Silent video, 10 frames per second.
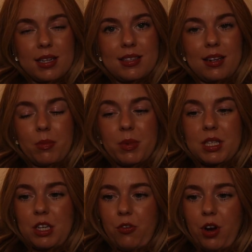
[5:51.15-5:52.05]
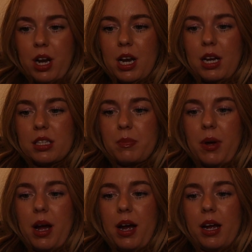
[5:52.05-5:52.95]
It's a little bit different, and it's
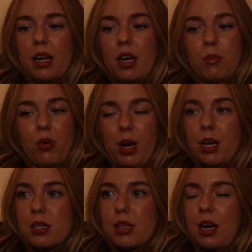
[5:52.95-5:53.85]
by a brand